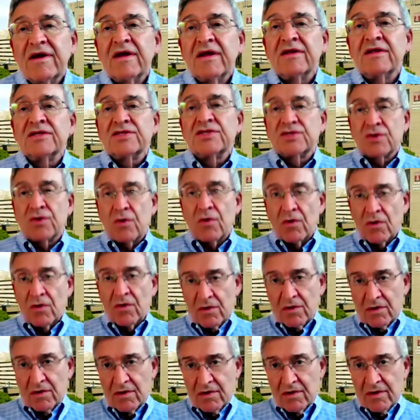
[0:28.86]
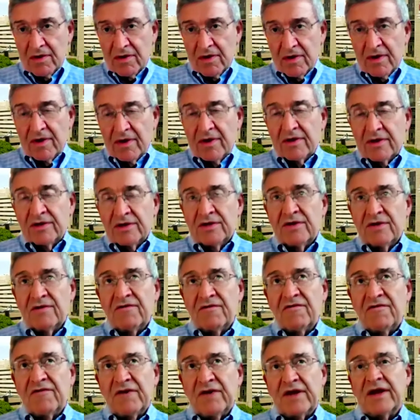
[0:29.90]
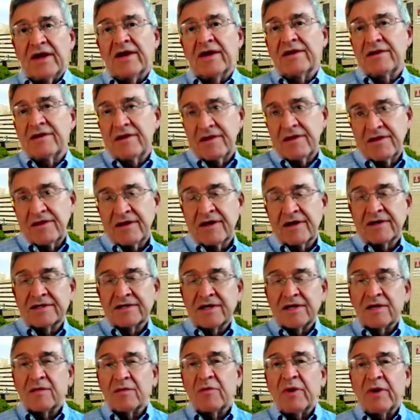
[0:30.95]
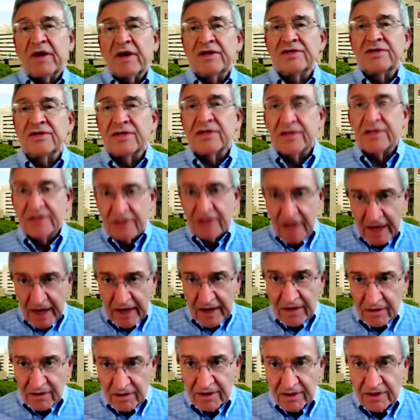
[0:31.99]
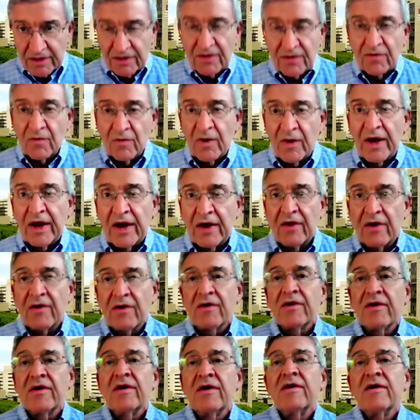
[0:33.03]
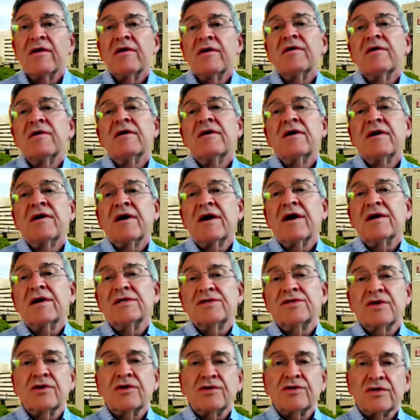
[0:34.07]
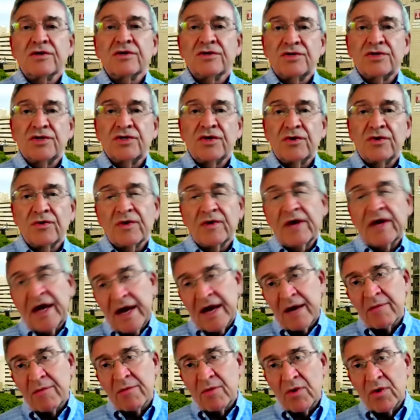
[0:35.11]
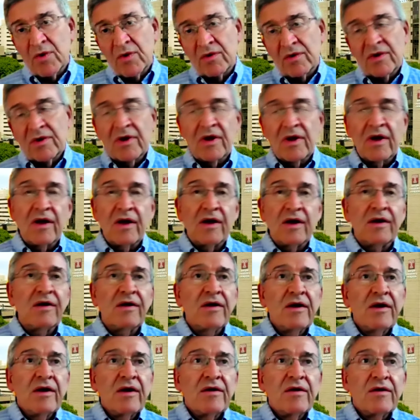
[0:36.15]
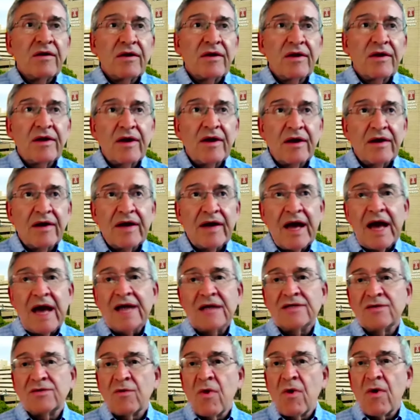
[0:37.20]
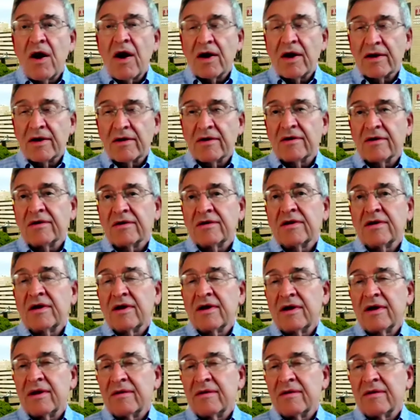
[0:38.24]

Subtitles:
insole to fit into things that the patient is likely to wear. Surgical shoe, cam boot, cast walker,